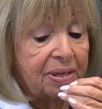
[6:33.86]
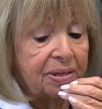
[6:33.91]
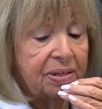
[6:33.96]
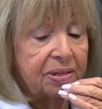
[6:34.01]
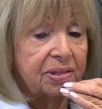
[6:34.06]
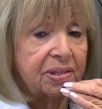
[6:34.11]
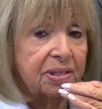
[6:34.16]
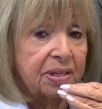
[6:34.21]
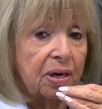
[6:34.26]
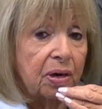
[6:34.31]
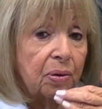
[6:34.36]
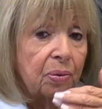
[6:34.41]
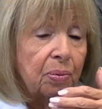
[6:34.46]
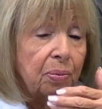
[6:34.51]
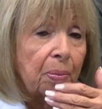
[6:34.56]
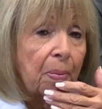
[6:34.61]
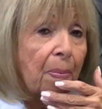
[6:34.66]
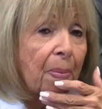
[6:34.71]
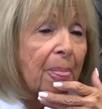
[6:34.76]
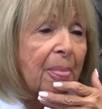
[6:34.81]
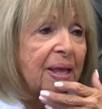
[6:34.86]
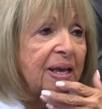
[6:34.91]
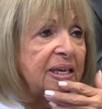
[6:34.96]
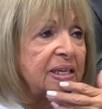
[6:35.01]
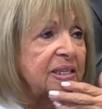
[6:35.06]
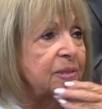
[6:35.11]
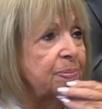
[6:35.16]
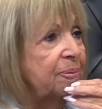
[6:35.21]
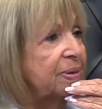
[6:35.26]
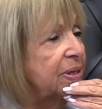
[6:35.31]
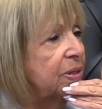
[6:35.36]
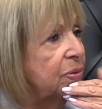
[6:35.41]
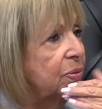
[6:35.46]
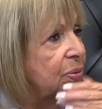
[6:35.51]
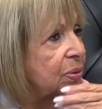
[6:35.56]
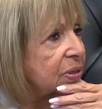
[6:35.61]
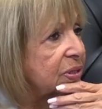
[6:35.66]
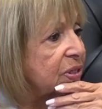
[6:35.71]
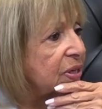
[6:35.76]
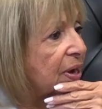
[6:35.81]
So it's been a
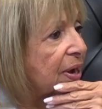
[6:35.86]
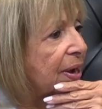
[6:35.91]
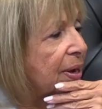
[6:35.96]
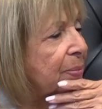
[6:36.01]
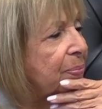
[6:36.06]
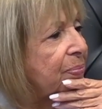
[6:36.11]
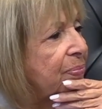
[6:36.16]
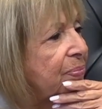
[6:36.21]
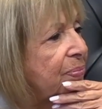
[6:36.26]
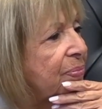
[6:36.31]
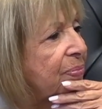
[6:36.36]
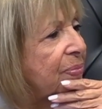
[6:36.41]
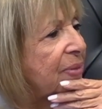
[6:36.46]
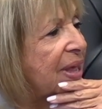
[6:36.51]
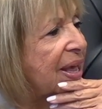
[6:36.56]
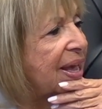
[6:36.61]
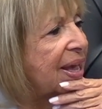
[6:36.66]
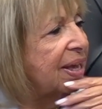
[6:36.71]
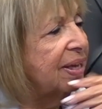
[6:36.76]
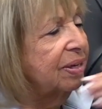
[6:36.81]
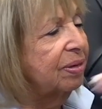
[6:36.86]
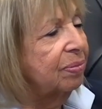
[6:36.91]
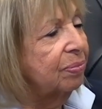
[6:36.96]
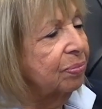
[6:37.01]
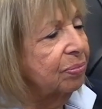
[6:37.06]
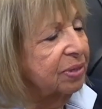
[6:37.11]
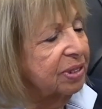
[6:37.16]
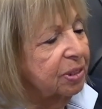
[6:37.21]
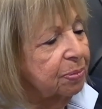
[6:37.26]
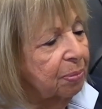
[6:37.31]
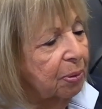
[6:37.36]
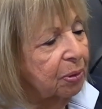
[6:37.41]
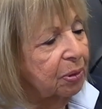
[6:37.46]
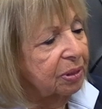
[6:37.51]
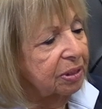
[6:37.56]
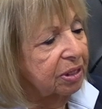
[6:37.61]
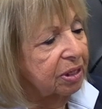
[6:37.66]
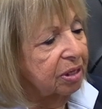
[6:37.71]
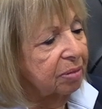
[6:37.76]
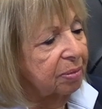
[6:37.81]
long time, and we spoke a
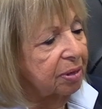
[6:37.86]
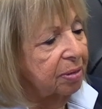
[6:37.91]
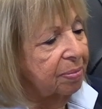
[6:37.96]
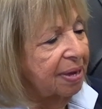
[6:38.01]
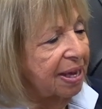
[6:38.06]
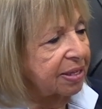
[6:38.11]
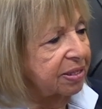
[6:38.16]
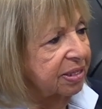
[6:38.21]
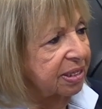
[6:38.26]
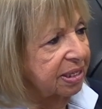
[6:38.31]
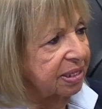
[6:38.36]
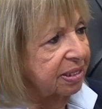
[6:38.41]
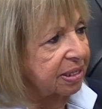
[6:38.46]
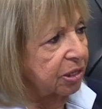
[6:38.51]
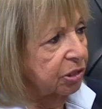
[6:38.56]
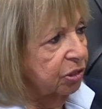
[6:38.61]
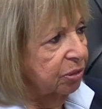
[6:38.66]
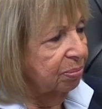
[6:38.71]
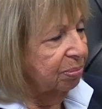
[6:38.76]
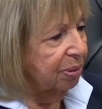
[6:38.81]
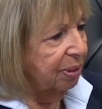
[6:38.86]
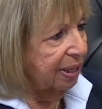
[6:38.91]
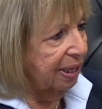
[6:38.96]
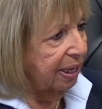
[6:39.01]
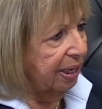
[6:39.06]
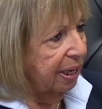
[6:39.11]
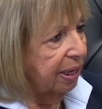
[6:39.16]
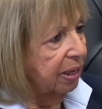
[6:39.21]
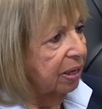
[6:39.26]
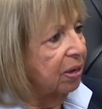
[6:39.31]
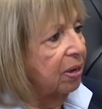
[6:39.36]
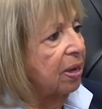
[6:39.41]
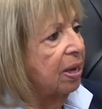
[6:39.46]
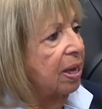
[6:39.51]
little bit about succession planning.